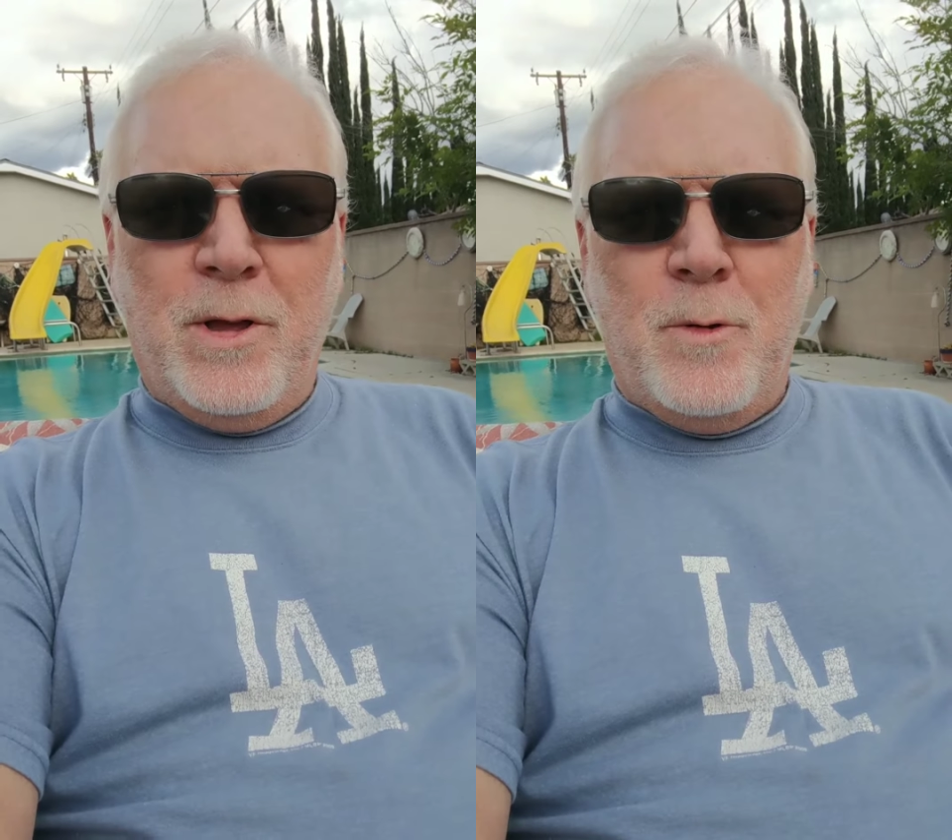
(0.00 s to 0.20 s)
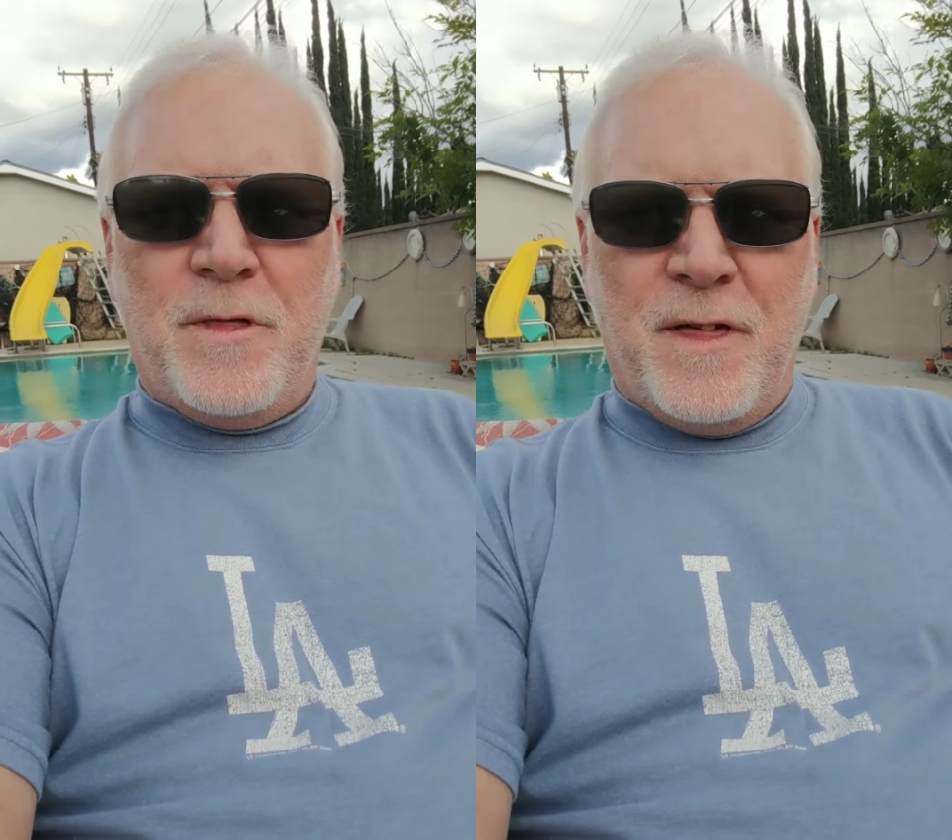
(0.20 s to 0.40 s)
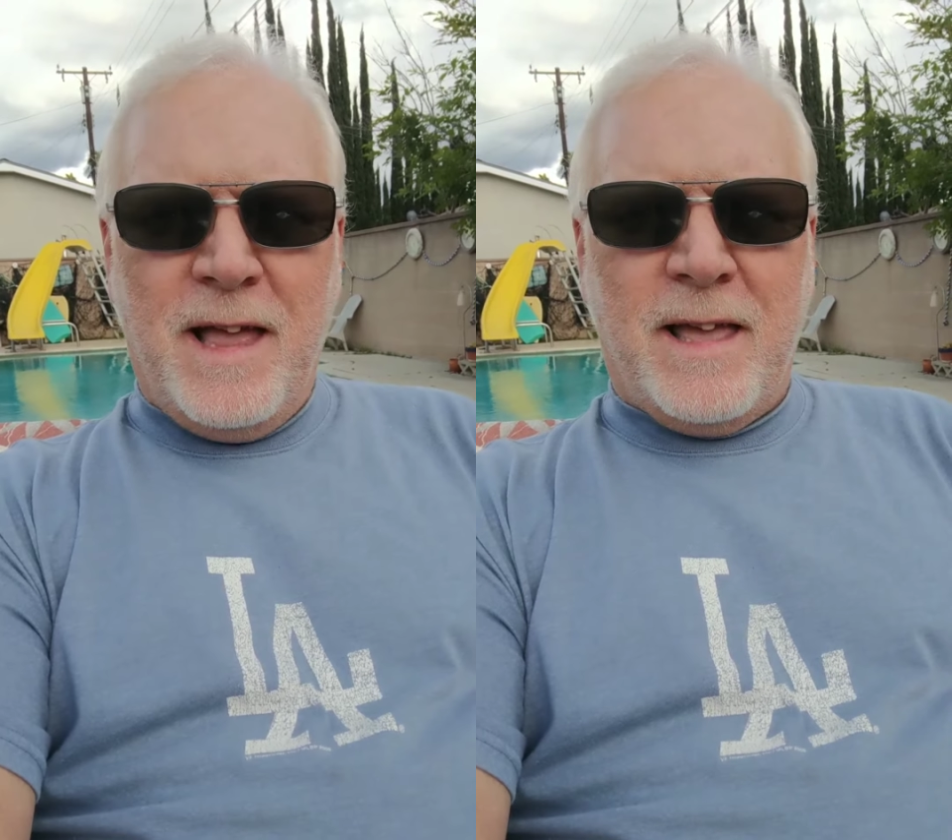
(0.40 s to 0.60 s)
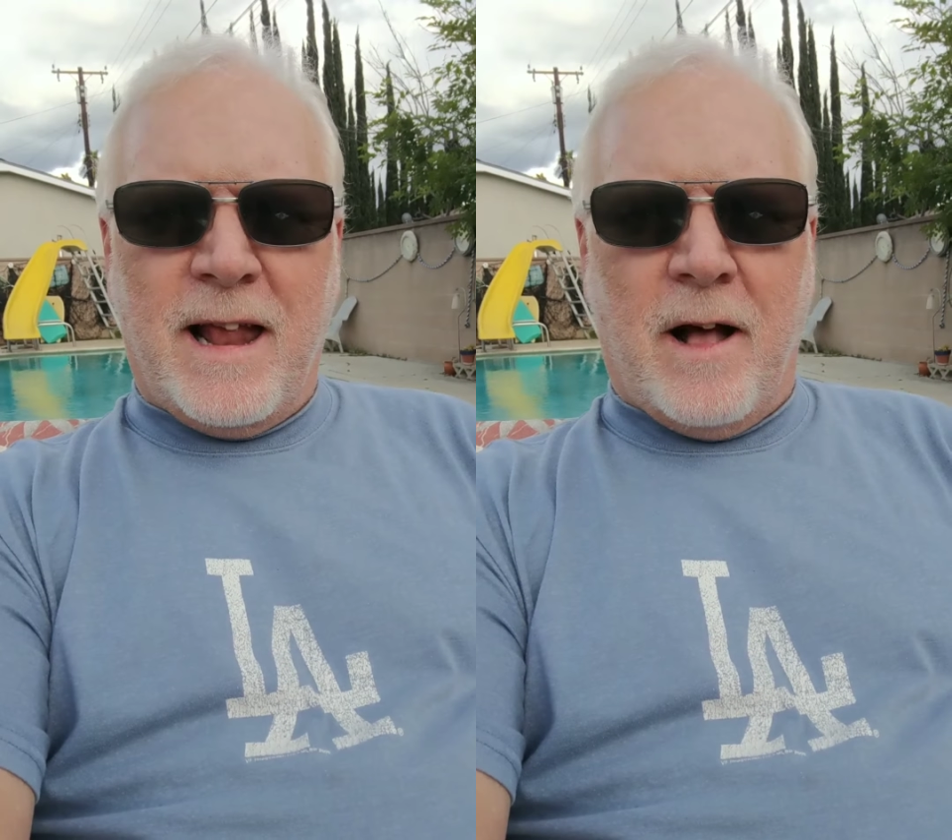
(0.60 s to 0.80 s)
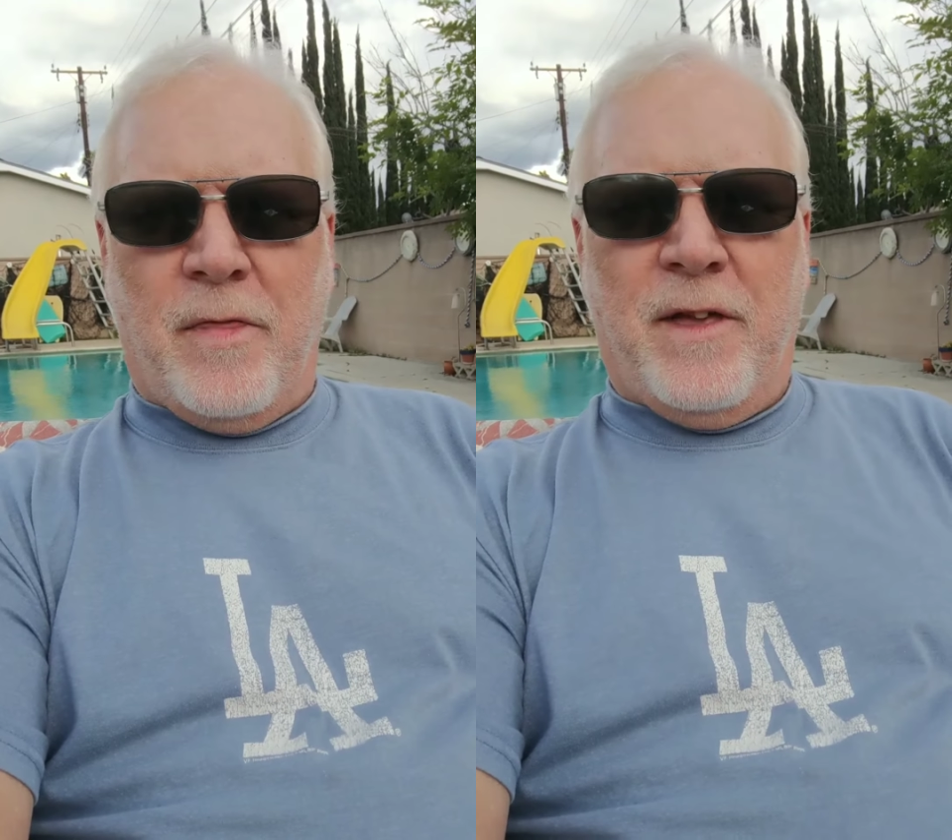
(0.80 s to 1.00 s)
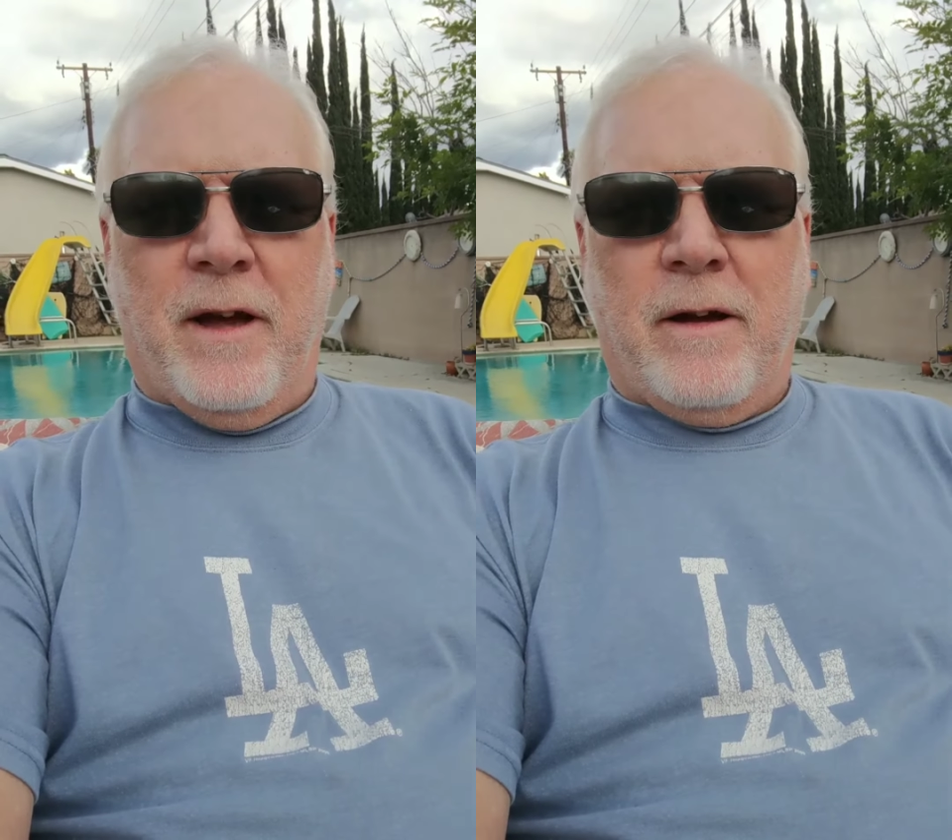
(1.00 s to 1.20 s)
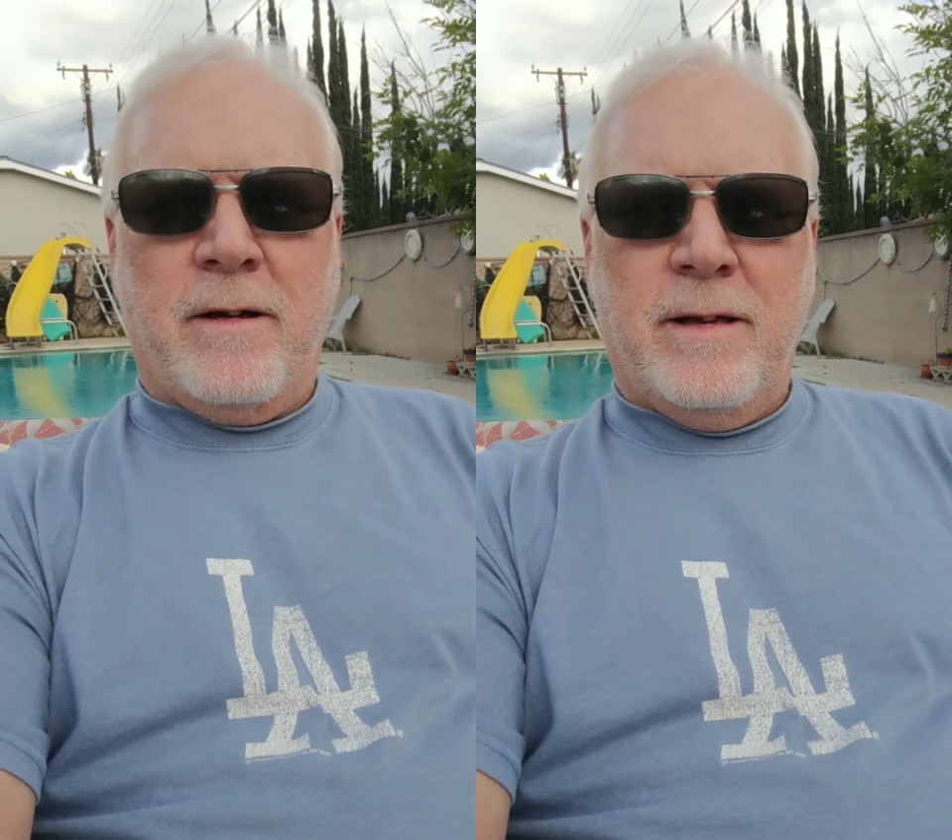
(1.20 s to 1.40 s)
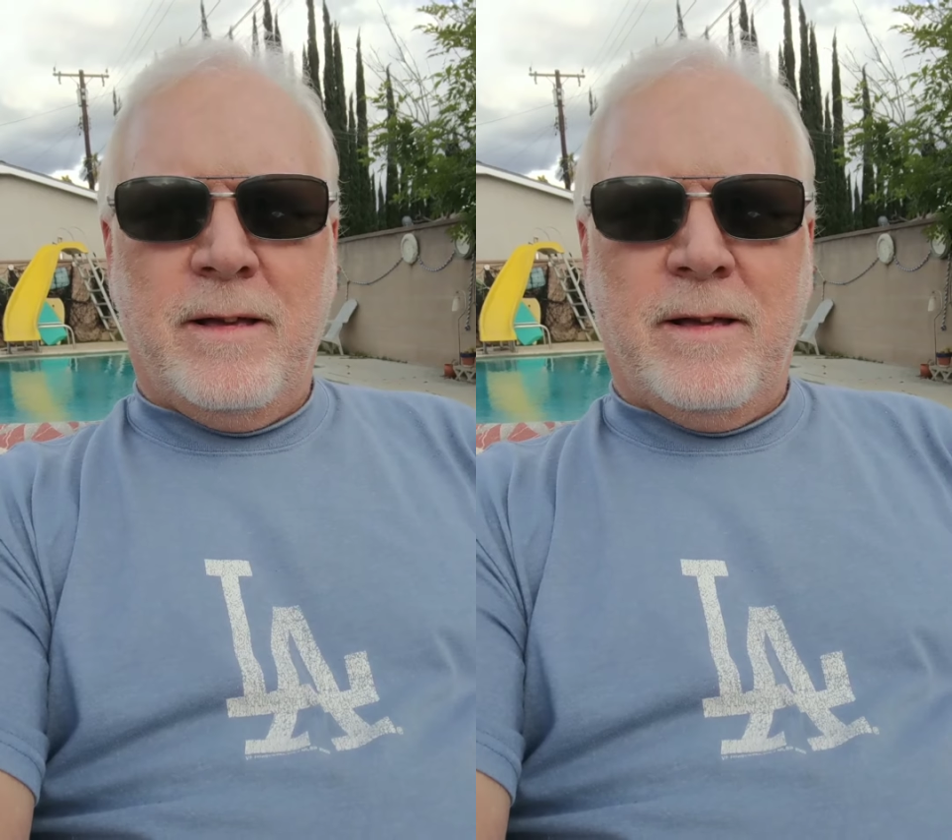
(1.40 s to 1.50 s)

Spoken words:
are you thinking out there?"